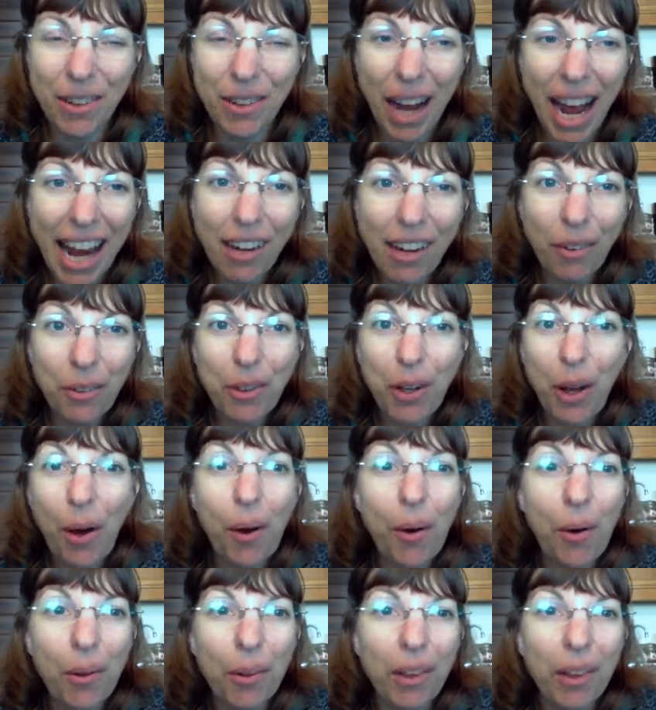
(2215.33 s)
So I don't
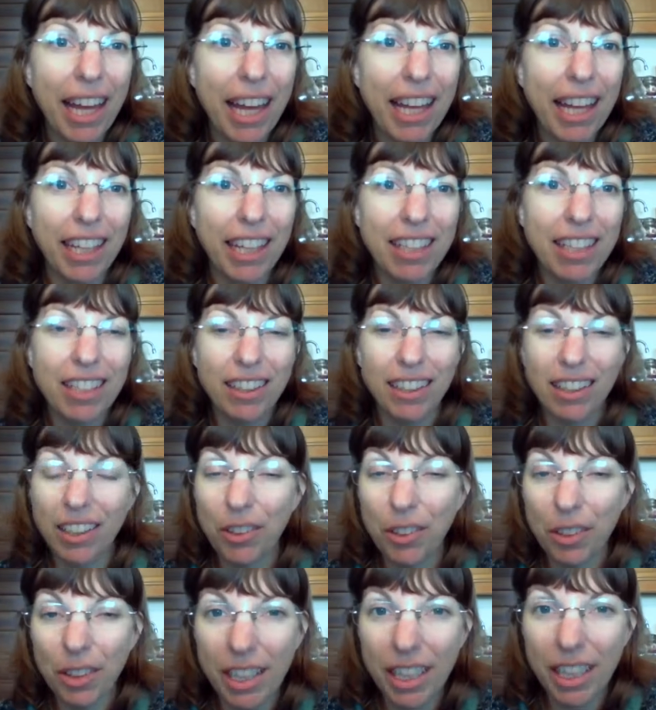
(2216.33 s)
know, like,
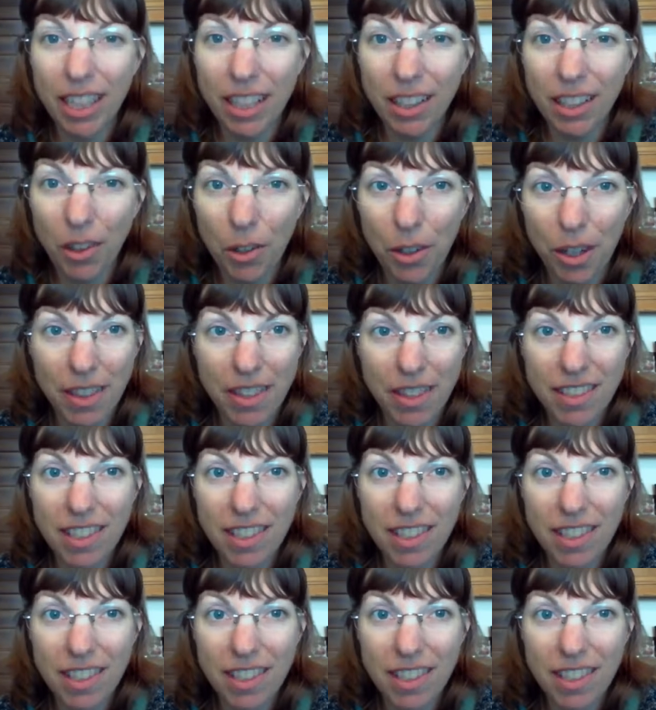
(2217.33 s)
literally, Laura,